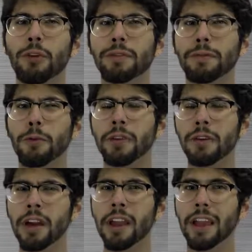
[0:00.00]

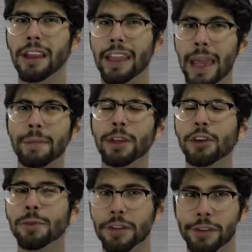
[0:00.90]
for
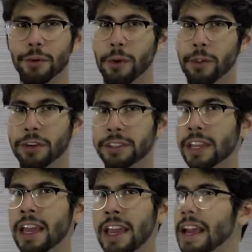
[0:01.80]
GameCube controllers.
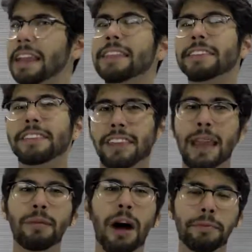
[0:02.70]
In the
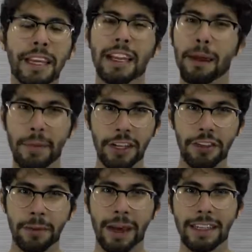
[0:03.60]
same update I
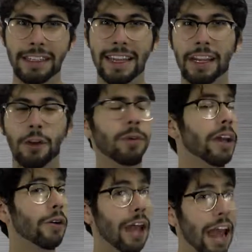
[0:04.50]
mentioned about Nintendo,
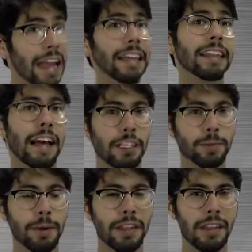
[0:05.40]
without any
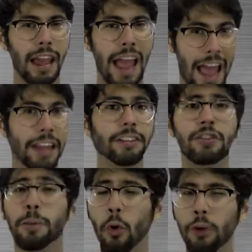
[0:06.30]
announcement, added
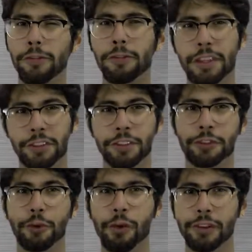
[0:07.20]
support for these
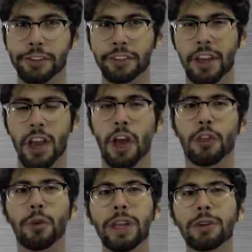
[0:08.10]
controllers.
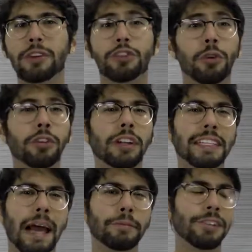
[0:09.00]
The Wii U controller
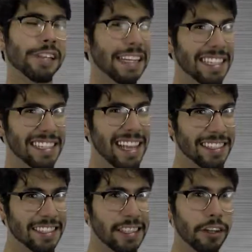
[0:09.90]
adapter is
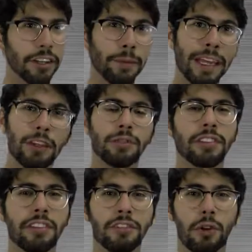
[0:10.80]
necessary to make use
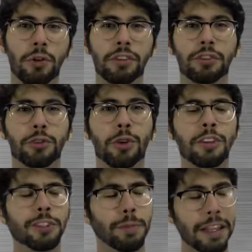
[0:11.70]
of this old
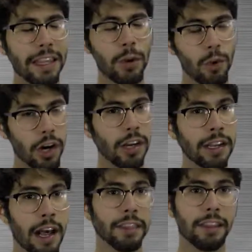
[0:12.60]
controllers, but they work
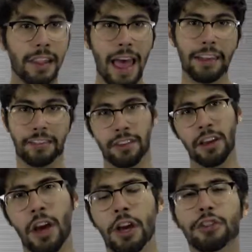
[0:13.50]
nonetheless.
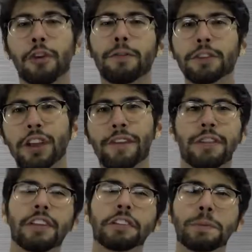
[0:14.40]
So first
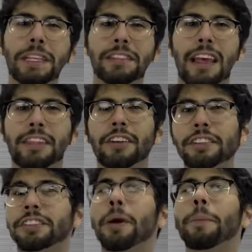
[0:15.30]
off, this means that there
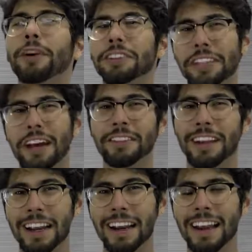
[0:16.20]
is some person out
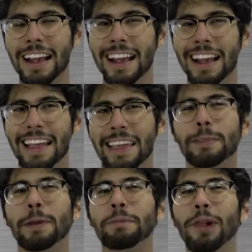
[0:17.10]
there that
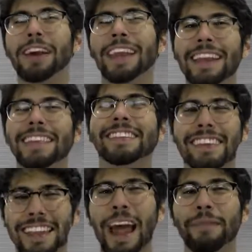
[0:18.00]
has been plugging in this
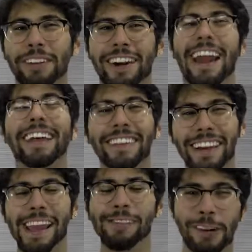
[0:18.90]
adapter and their
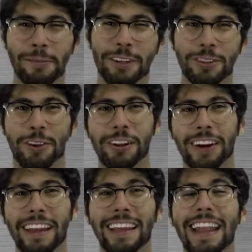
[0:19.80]
GameCube
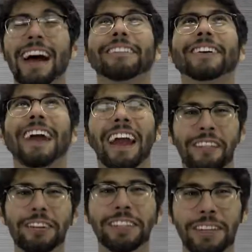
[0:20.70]
controller in after
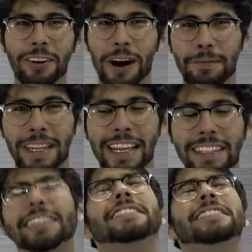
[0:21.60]
every single
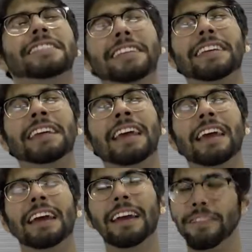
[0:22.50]
update just to see
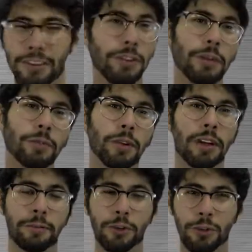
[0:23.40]
if their dreams would
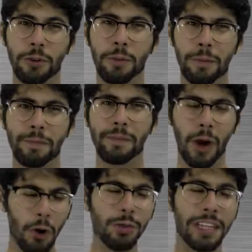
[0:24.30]
come true.
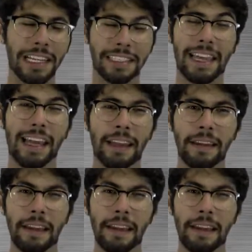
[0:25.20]
Who does that?